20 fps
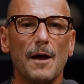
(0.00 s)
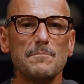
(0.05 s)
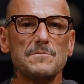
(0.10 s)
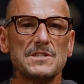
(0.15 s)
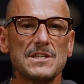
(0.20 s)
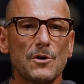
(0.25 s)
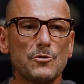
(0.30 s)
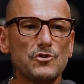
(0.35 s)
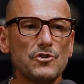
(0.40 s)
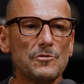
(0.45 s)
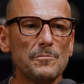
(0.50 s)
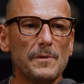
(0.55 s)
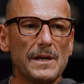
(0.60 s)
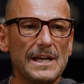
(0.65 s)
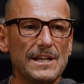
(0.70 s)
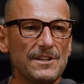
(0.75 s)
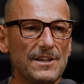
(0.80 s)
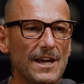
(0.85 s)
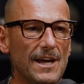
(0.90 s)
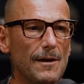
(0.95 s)
Social
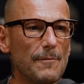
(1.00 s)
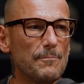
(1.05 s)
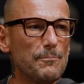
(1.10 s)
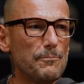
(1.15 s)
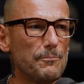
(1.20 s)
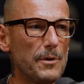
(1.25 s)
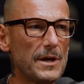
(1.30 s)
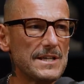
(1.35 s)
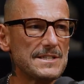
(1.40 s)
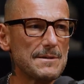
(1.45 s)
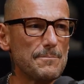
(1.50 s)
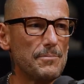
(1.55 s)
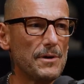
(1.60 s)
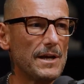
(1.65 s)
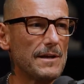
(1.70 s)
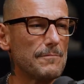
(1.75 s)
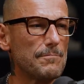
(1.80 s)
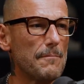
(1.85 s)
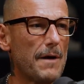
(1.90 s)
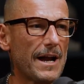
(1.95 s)
media brings a
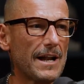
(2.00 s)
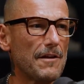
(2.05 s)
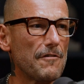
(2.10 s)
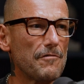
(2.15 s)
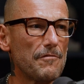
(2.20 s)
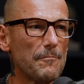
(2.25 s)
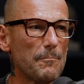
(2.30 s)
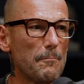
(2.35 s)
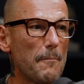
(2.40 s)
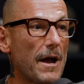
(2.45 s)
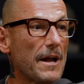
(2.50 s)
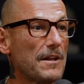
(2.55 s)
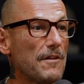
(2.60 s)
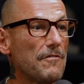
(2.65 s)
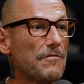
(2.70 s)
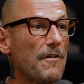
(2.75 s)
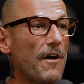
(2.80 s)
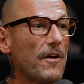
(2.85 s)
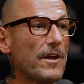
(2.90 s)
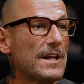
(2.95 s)
big
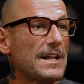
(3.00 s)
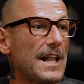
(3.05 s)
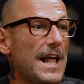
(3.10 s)
magnifying